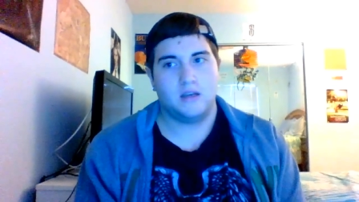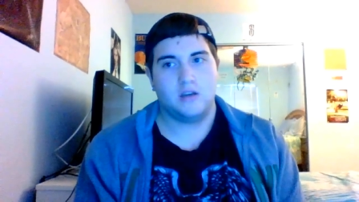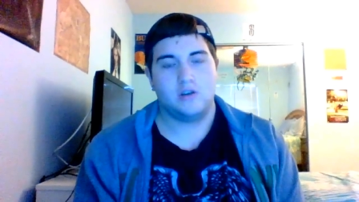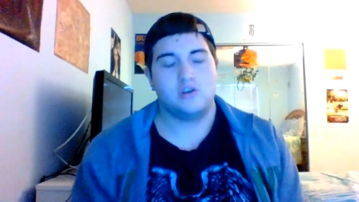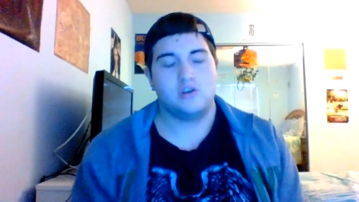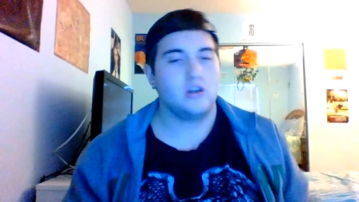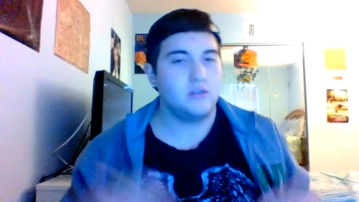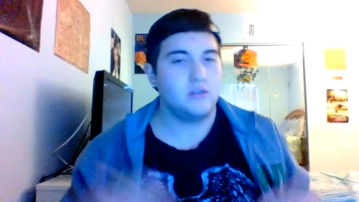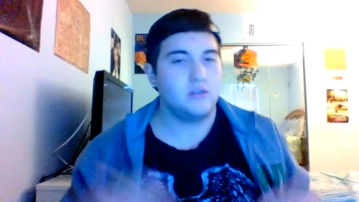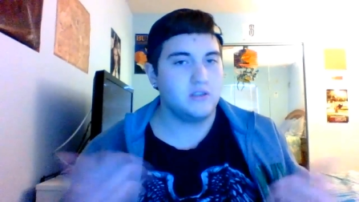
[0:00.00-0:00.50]

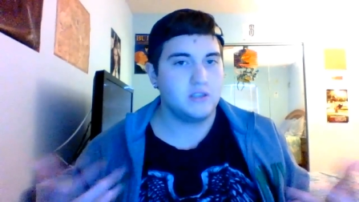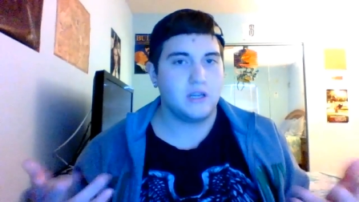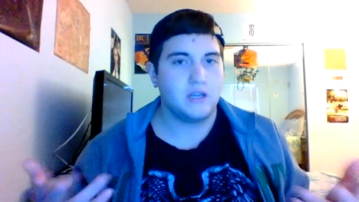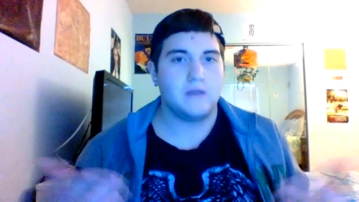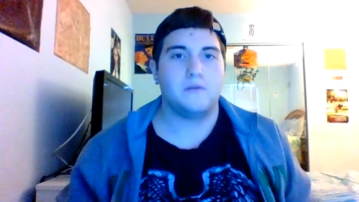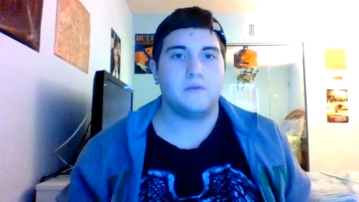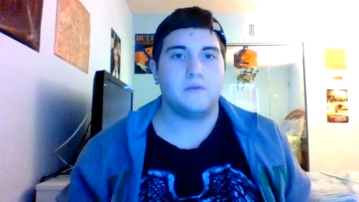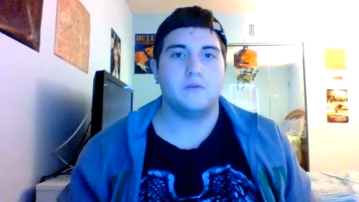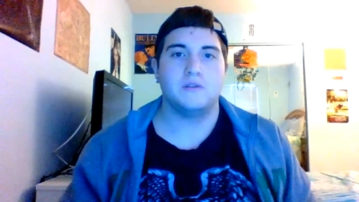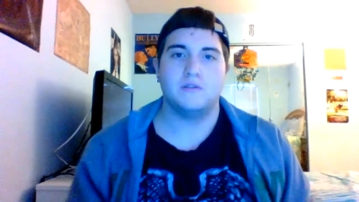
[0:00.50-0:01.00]
Share this to
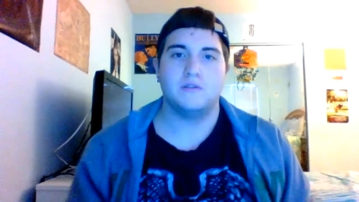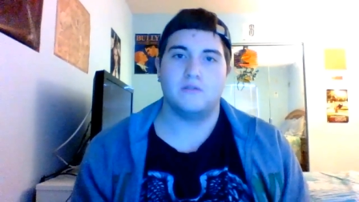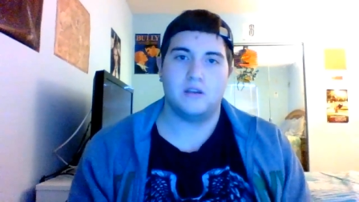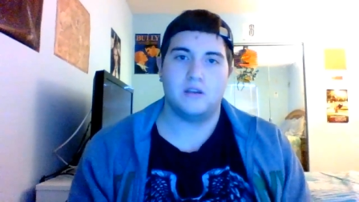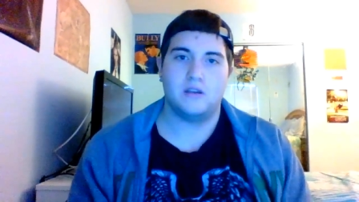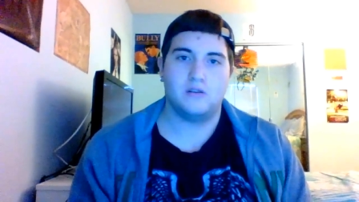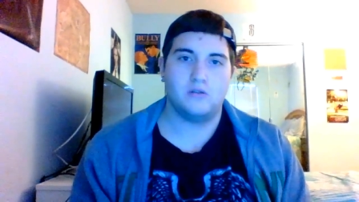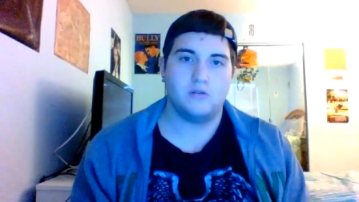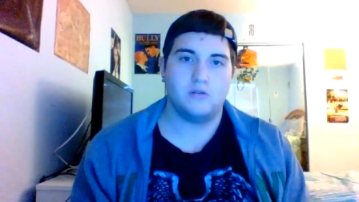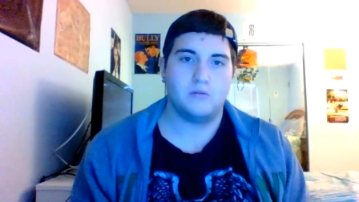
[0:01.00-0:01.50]
everyone so
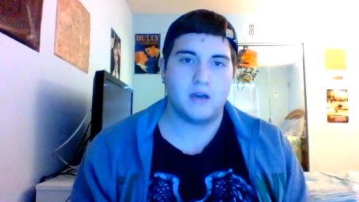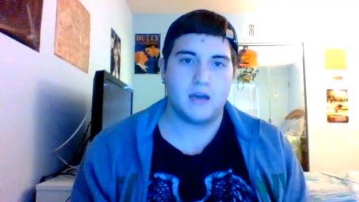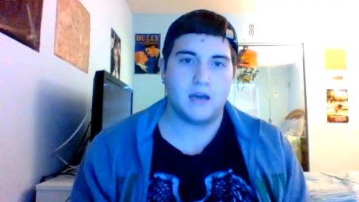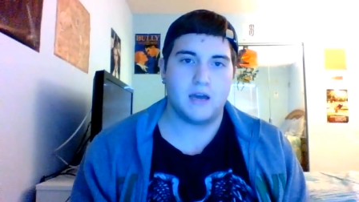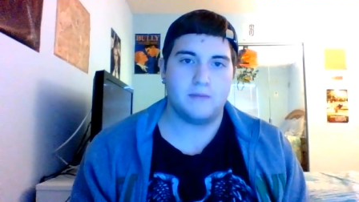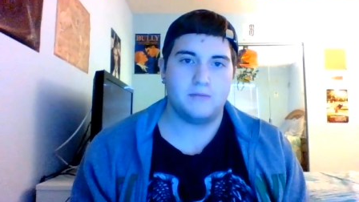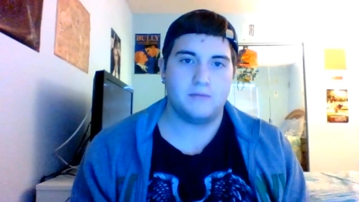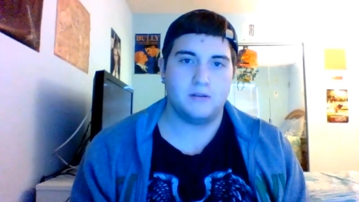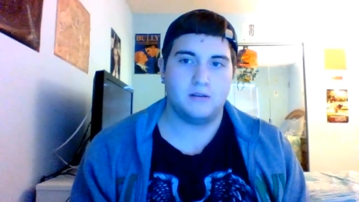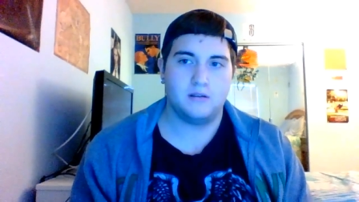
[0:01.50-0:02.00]
they know what
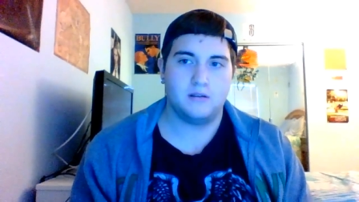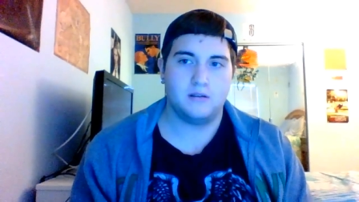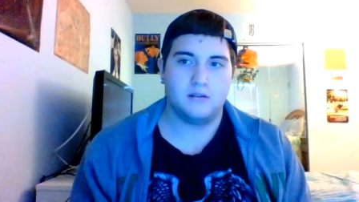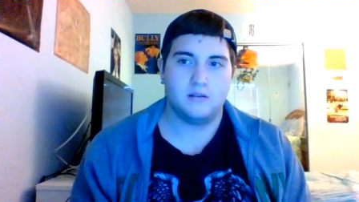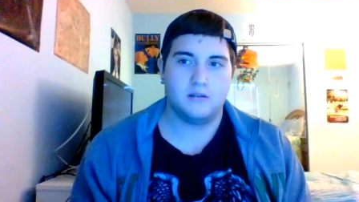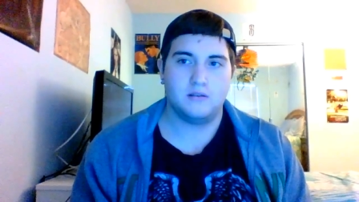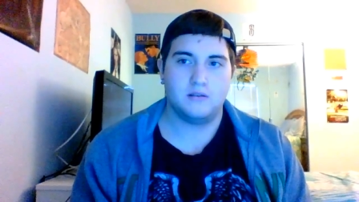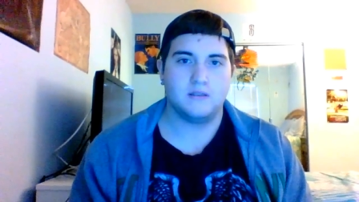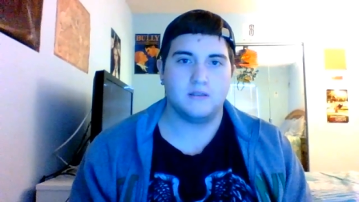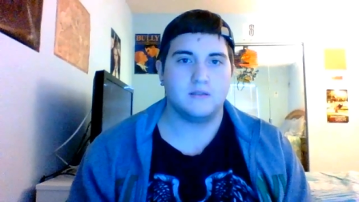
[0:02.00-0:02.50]
happened.
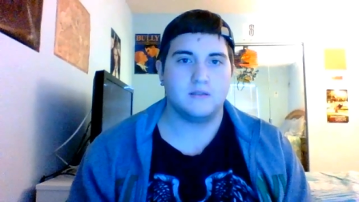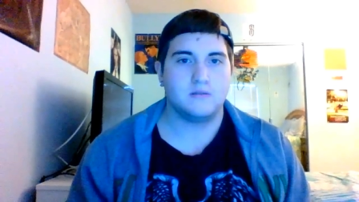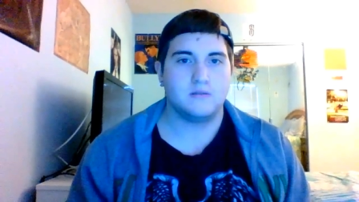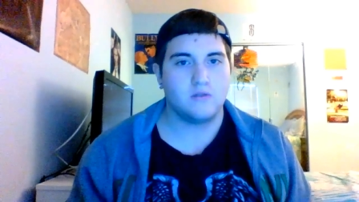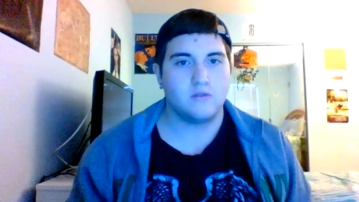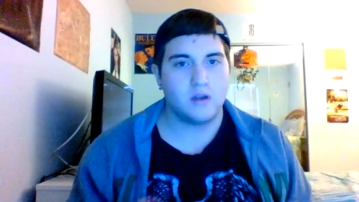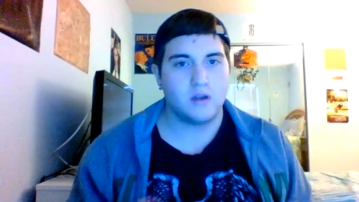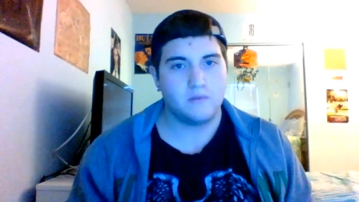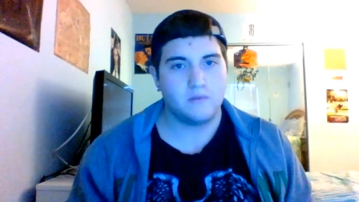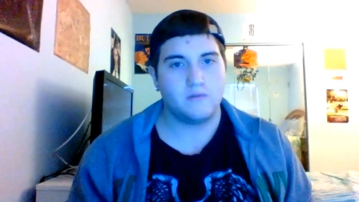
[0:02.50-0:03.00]

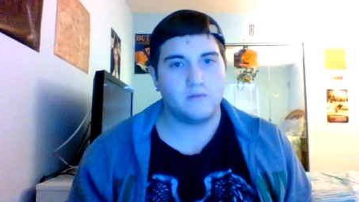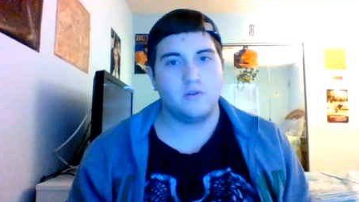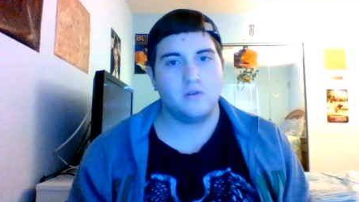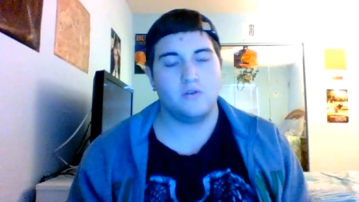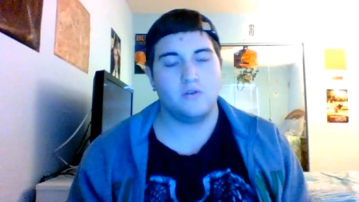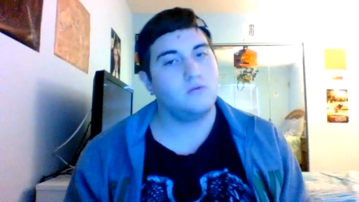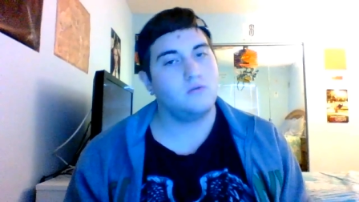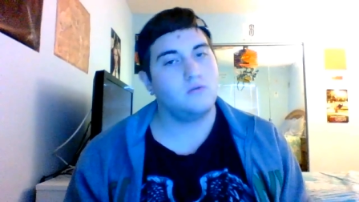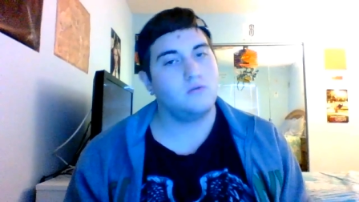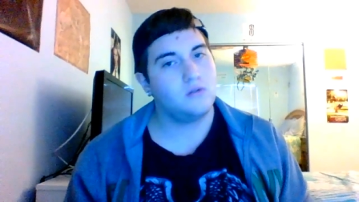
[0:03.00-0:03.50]
Subscribe if you're
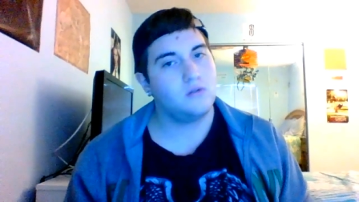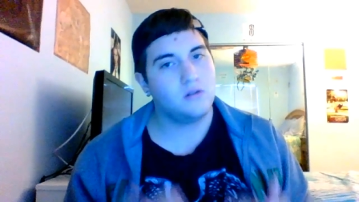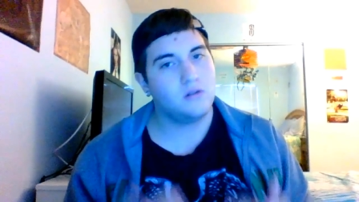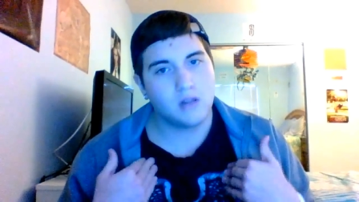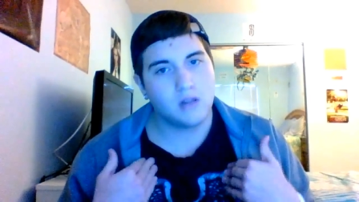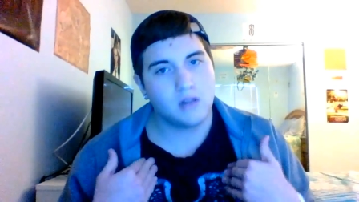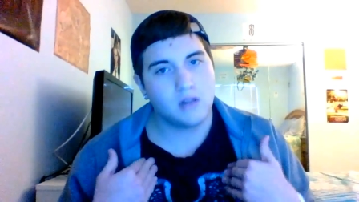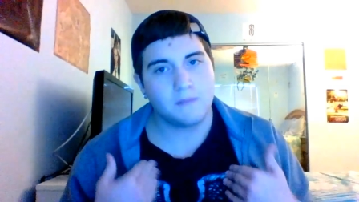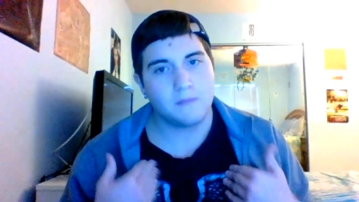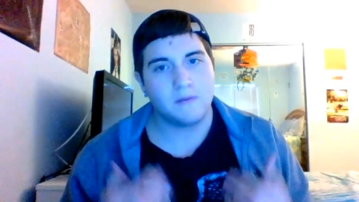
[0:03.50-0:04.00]
new.
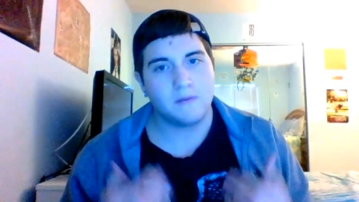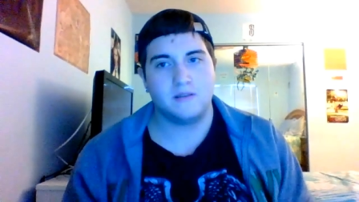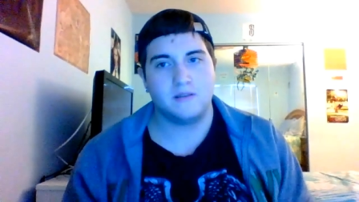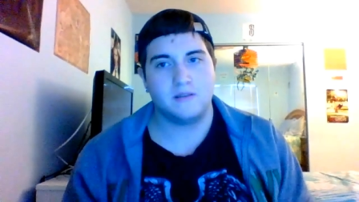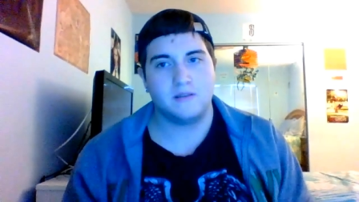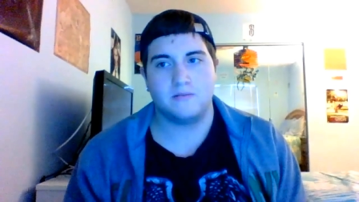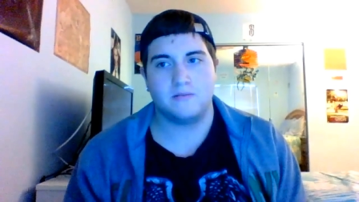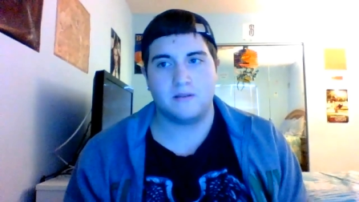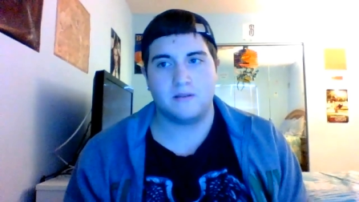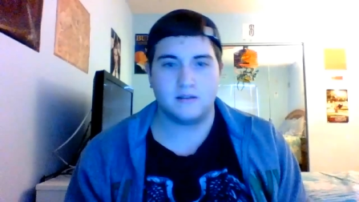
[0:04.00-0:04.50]
Like my
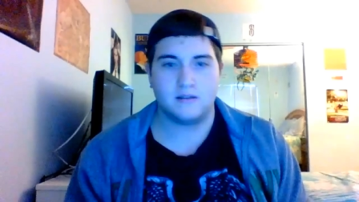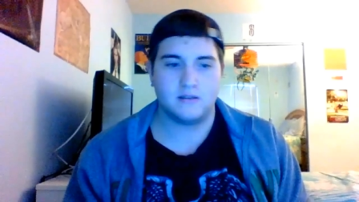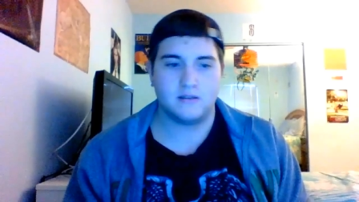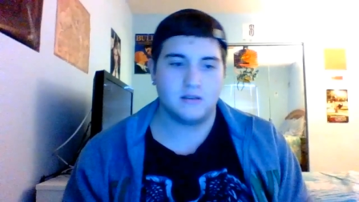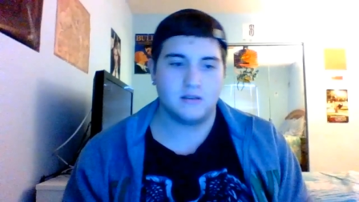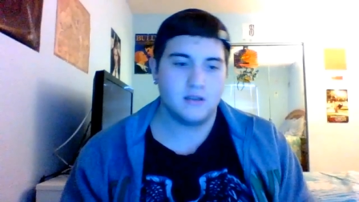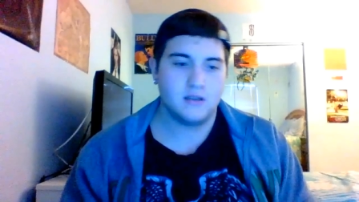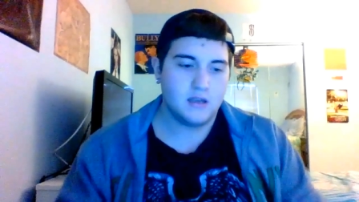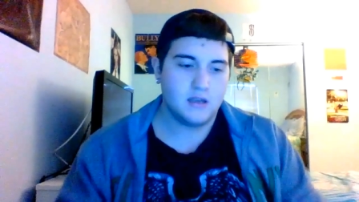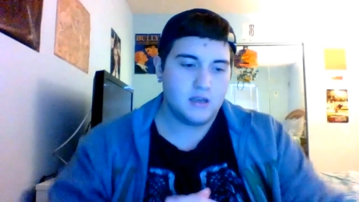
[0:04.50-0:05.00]
Facebook page.